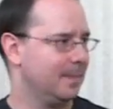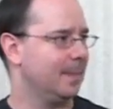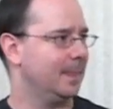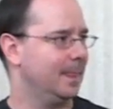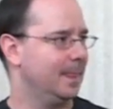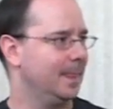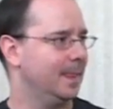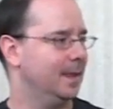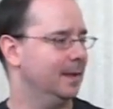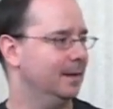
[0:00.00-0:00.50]
are
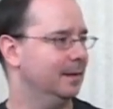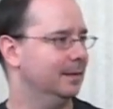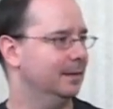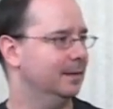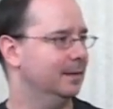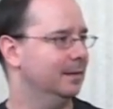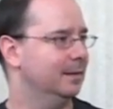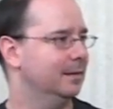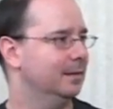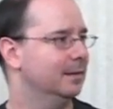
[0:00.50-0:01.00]
really helping
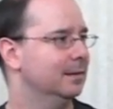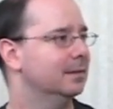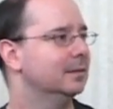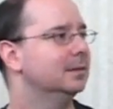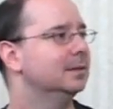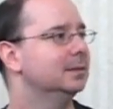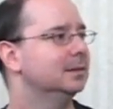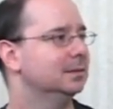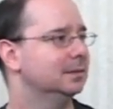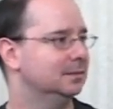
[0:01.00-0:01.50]
get the
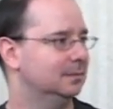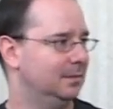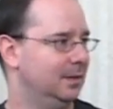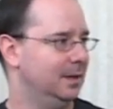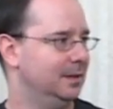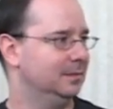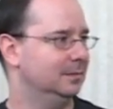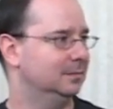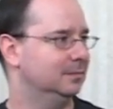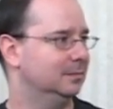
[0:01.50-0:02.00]
young
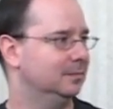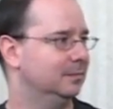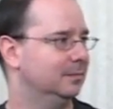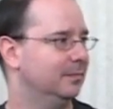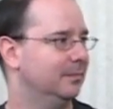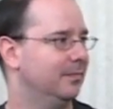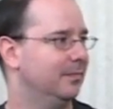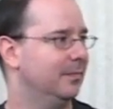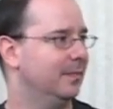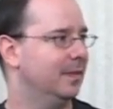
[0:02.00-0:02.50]
people into
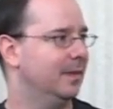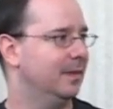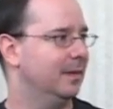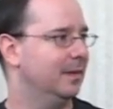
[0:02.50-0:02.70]
the science